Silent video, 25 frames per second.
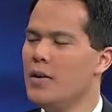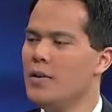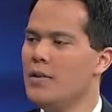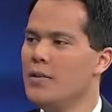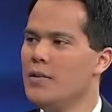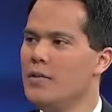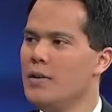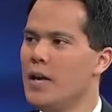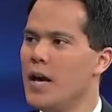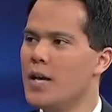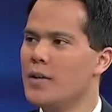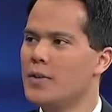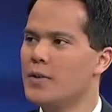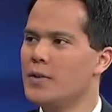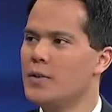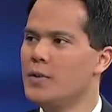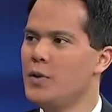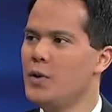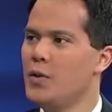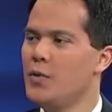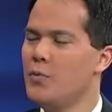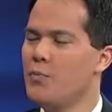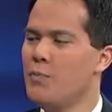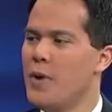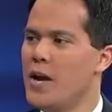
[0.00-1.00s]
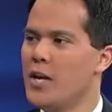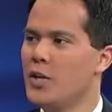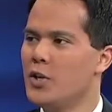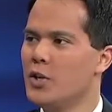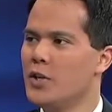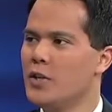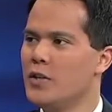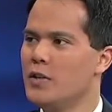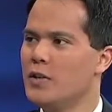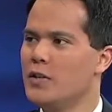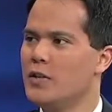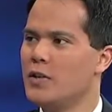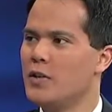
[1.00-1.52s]
Yes, you
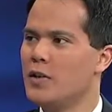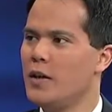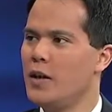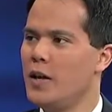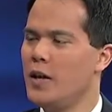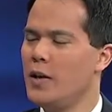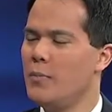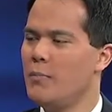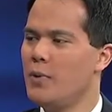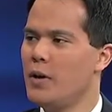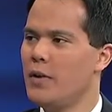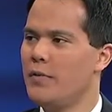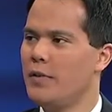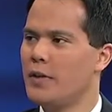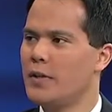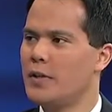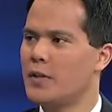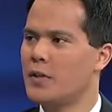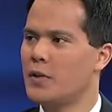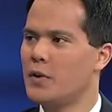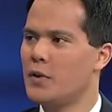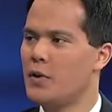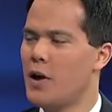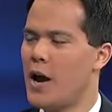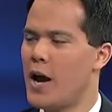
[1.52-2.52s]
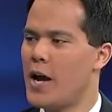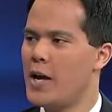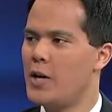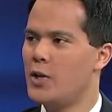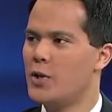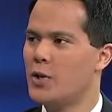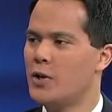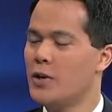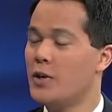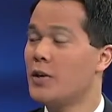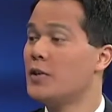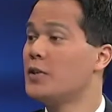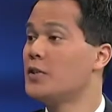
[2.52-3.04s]
mentioned the pivot to
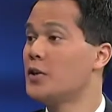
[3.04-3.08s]
Asia,